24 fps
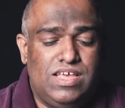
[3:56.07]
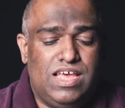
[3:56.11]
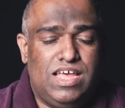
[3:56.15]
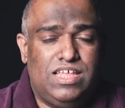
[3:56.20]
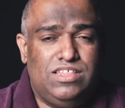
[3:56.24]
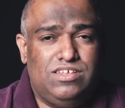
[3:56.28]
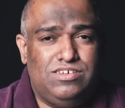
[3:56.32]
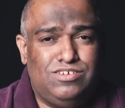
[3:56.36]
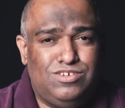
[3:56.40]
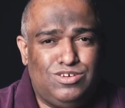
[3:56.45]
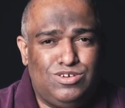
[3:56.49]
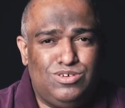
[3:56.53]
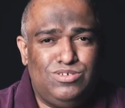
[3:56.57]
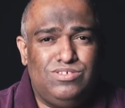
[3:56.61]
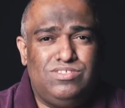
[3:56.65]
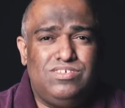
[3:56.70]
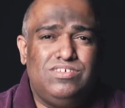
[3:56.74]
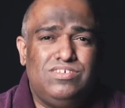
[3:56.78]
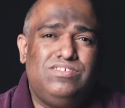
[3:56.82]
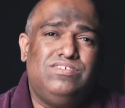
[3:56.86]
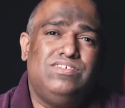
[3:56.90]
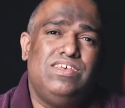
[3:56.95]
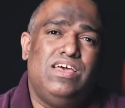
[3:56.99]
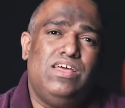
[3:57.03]
And the truth
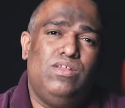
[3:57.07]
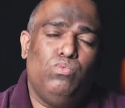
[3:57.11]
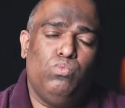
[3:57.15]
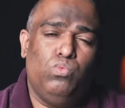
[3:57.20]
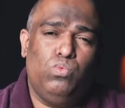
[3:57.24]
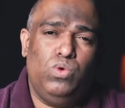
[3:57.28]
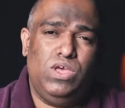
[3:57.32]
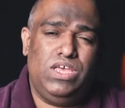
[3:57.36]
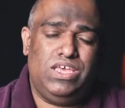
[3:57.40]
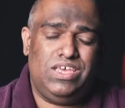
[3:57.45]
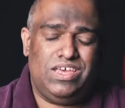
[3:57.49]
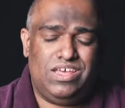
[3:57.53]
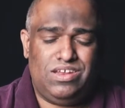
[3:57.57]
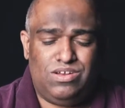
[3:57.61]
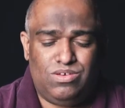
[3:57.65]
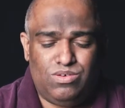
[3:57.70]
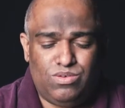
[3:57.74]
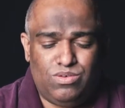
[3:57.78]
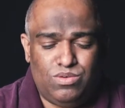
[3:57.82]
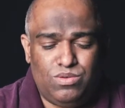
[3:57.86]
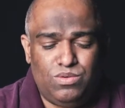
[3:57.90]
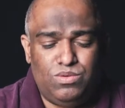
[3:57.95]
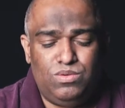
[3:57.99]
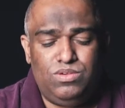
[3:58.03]
is that we can
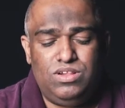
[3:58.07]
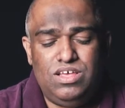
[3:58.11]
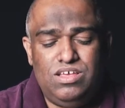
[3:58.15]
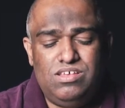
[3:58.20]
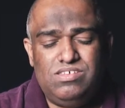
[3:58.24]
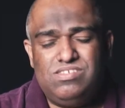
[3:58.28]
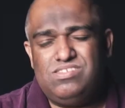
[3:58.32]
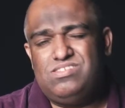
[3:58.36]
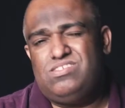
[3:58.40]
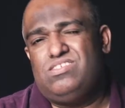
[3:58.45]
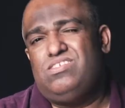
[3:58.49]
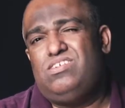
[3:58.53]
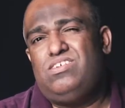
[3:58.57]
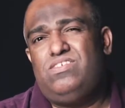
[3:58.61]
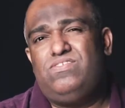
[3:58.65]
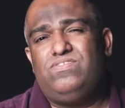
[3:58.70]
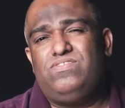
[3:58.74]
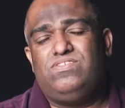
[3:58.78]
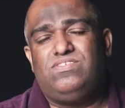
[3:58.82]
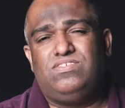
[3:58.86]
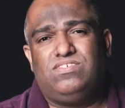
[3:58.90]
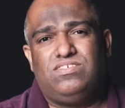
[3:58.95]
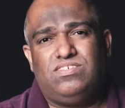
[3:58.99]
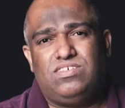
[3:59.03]
only serve
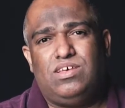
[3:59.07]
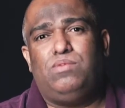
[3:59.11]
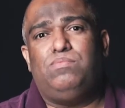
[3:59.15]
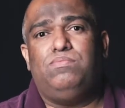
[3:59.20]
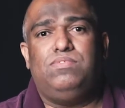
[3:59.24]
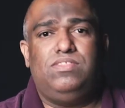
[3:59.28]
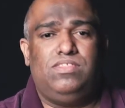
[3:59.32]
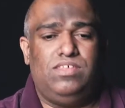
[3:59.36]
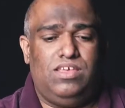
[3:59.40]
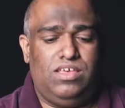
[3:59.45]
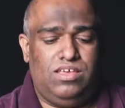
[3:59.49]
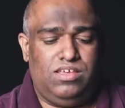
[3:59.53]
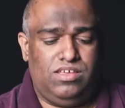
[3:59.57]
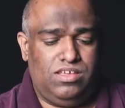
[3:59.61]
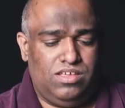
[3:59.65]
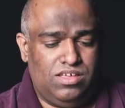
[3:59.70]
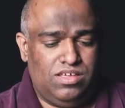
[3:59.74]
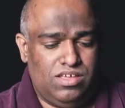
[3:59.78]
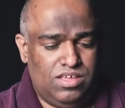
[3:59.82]
something